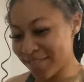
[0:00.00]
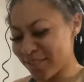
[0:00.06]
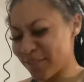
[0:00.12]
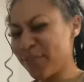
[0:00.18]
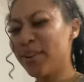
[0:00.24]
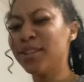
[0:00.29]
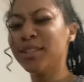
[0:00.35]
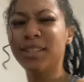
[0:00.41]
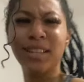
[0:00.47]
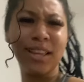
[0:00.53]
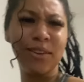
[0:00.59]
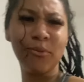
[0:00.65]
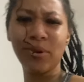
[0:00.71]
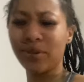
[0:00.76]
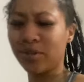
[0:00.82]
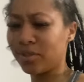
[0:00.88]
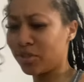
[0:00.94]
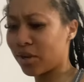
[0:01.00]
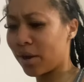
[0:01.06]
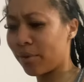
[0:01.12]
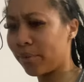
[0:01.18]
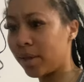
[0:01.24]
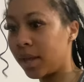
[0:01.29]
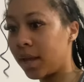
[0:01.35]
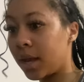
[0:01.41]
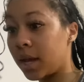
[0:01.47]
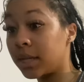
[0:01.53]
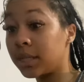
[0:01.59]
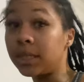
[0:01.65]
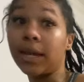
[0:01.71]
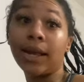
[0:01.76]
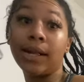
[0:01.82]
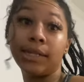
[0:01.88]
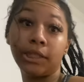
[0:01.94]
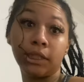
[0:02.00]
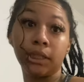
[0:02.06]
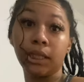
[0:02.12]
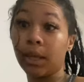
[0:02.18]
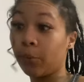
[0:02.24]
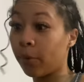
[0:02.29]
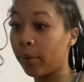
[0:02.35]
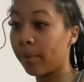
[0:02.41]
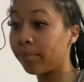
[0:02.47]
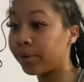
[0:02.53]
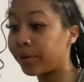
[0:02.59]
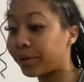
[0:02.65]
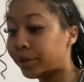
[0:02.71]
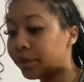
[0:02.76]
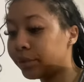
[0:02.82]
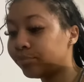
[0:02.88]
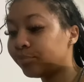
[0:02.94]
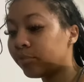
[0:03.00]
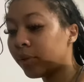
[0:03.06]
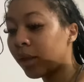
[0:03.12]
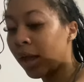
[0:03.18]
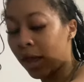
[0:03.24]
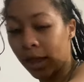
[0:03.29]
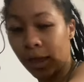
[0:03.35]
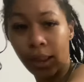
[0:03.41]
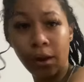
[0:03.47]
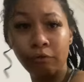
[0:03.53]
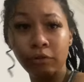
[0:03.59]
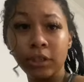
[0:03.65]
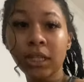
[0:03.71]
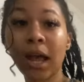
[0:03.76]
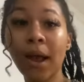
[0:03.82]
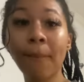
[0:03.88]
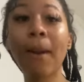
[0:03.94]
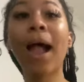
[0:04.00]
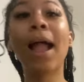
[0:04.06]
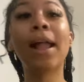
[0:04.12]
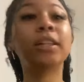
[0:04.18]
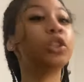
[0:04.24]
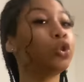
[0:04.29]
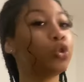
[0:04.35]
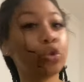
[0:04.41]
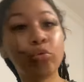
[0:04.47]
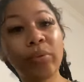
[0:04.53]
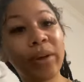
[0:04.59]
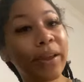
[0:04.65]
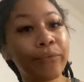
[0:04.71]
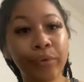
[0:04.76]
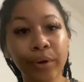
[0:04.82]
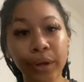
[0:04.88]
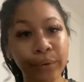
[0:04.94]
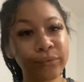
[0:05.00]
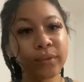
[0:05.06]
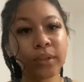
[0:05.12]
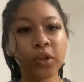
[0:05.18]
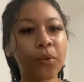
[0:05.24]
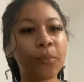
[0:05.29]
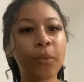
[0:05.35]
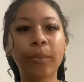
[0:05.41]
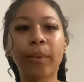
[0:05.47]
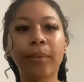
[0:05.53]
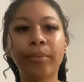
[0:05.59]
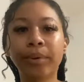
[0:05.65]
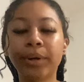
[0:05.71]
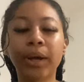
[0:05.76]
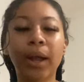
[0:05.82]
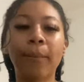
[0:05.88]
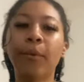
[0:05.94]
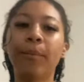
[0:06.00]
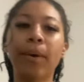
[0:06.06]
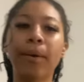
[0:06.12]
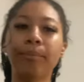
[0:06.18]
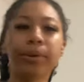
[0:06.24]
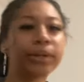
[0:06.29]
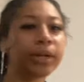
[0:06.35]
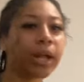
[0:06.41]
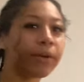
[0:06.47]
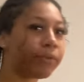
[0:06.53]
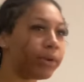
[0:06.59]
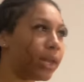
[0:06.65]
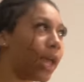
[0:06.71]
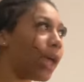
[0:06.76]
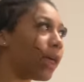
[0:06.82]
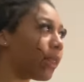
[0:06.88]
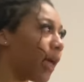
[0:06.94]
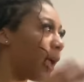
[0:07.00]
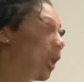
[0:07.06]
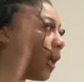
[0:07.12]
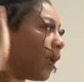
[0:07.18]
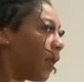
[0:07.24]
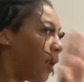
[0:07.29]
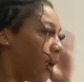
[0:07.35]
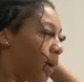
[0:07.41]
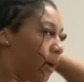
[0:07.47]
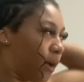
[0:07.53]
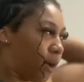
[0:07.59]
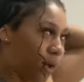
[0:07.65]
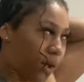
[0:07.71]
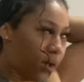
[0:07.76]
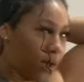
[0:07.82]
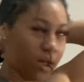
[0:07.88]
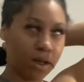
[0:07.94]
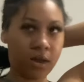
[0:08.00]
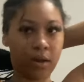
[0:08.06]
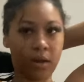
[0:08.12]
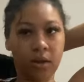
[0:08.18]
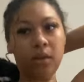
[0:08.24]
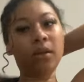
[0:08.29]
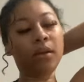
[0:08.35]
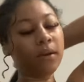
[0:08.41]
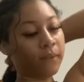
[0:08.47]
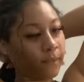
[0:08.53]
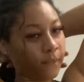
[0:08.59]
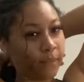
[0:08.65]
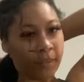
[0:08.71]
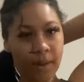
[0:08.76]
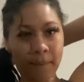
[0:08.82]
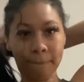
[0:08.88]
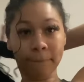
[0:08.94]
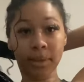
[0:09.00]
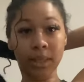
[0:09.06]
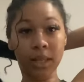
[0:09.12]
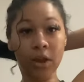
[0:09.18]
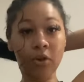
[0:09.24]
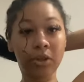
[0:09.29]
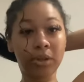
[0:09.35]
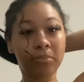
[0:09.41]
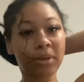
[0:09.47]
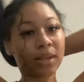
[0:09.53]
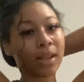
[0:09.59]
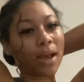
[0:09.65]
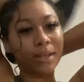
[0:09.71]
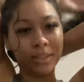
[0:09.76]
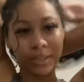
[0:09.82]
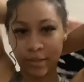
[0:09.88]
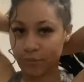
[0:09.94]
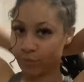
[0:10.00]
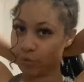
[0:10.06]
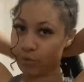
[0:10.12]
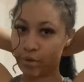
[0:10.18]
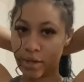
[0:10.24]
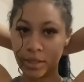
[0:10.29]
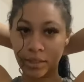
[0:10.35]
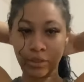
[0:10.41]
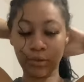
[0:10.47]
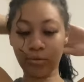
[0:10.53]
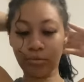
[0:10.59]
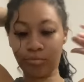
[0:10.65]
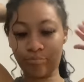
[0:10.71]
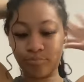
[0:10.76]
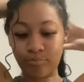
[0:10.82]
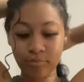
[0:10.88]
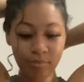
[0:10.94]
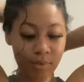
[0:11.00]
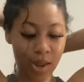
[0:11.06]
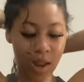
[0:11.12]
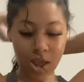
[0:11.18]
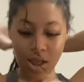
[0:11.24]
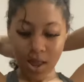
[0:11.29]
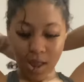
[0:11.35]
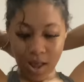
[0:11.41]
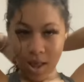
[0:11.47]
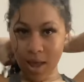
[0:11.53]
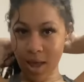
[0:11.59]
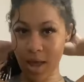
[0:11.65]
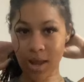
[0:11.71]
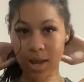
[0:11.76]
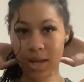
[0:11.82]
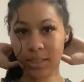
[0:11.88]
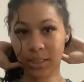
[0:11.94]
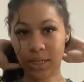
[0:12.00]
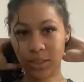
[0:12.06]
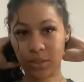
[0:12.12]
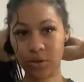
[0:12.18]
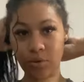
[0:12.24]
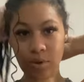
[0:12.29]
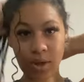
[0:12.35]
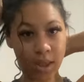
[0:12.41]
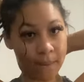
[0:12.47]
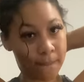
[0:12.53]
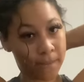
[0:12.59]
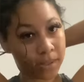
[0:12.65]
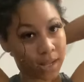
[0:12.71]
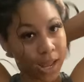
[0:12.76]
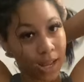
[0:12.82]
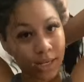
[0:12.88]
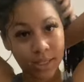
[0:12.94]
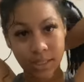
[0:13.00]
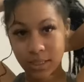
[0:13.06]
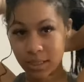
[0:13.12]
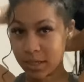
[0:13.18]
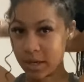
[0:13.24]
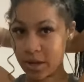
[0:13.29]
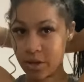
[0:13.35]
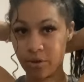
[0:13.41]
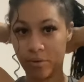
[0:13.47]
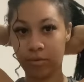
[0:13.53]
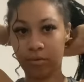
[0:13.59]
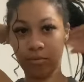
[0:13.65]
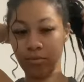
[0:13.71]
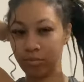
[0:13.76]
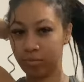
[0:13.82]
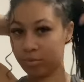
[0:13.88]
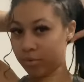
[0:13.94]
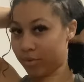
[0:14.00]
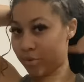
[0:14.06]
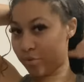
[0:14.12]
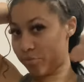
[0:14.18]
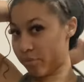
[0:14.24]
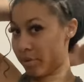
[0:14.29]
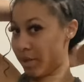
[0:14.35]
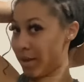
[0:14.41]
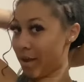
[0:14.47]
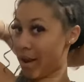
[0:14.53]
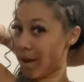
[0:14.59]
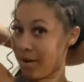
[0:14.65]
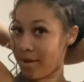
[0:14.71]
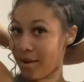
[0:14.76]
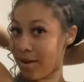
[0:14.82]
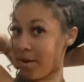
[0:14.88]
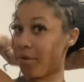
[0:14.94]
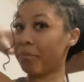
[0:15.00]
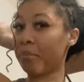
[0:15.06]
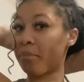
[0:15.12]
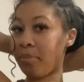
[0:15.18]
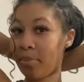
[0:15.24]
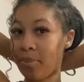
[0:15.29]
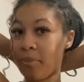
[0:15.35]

First thing we're gonna start with it, because yeah, I just came out here. Every time I do a freaking video, I'm on my period. I'm on my period every day, like, huh. But they only be lasting a few days, so I guess that's okay. But, like, still, you really gotta come